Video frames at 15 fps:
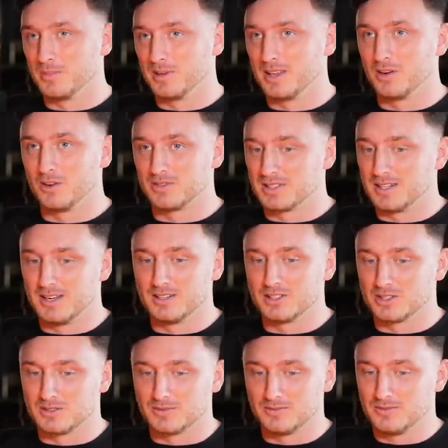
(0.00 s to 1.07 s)
it. But then obviously it
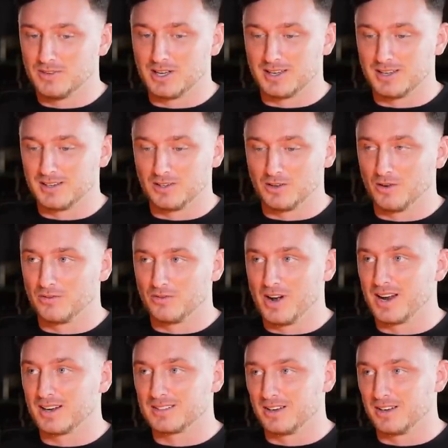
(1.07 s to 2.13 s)
just fucking got
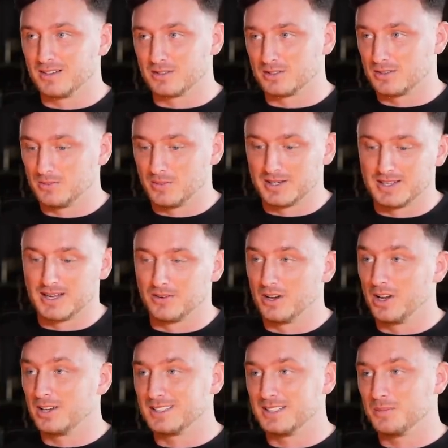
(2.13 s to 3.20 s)
wrecked. Like it was, went down
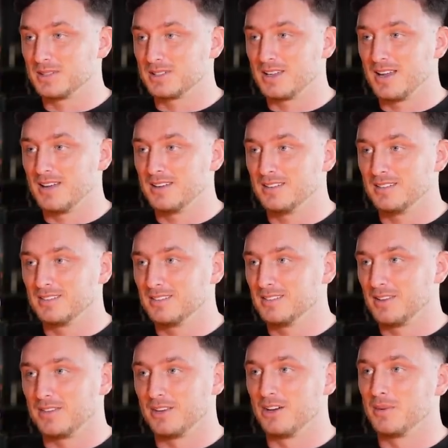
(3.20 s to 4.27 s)
ninety percent.
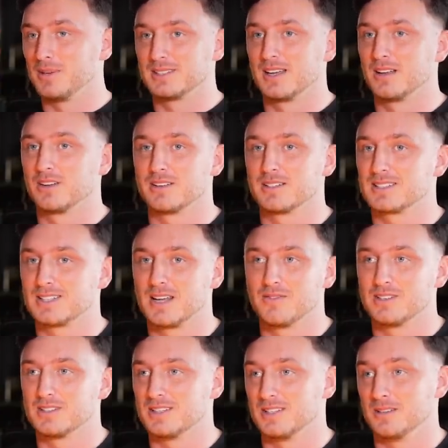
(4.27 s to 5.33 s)
Ethereum went down like
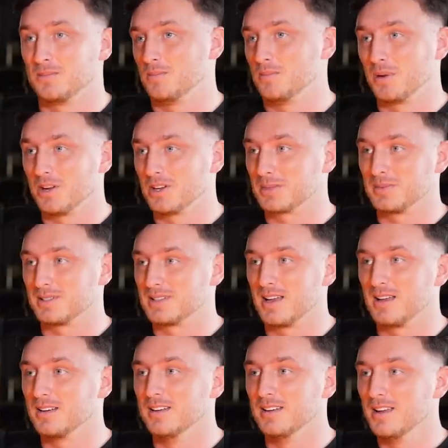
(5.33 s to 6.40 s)
70 plus
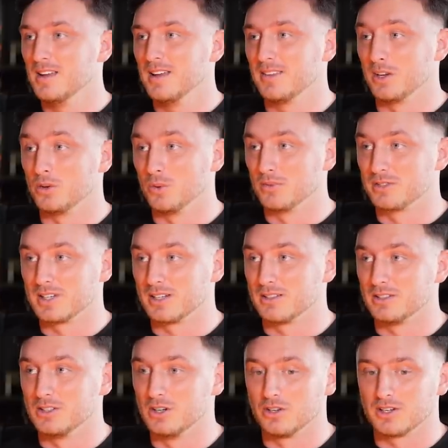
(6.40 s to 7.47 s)
percent. Then all of a
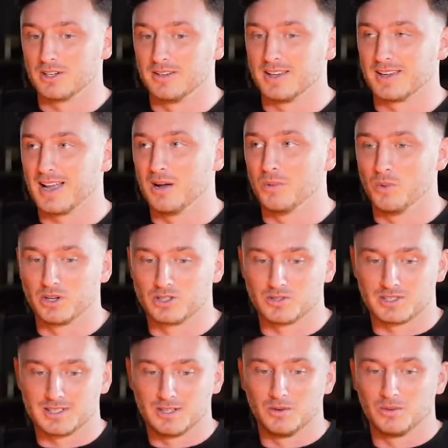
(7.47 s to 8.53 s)
sudden, you look at the account whilst
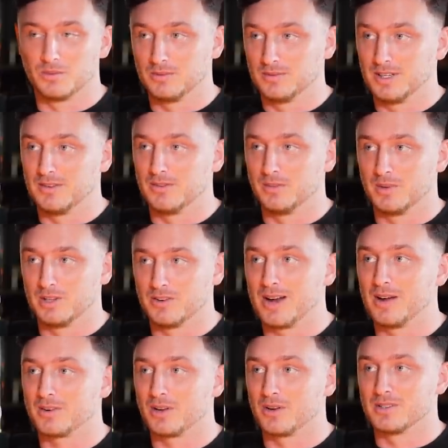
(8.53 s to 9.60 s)
you're still living with your
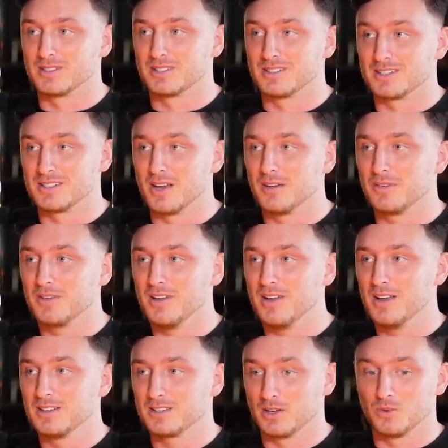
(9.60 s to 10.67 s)
outgoings and stuff,
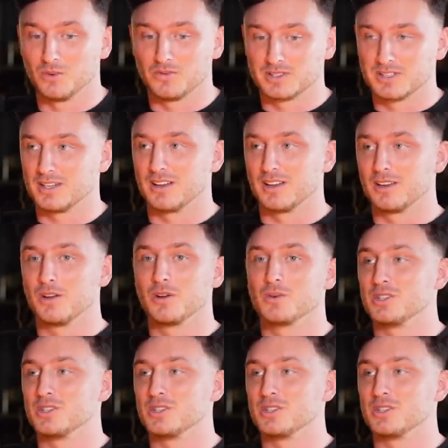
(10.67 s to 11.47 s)
it's like all of a sudden like oh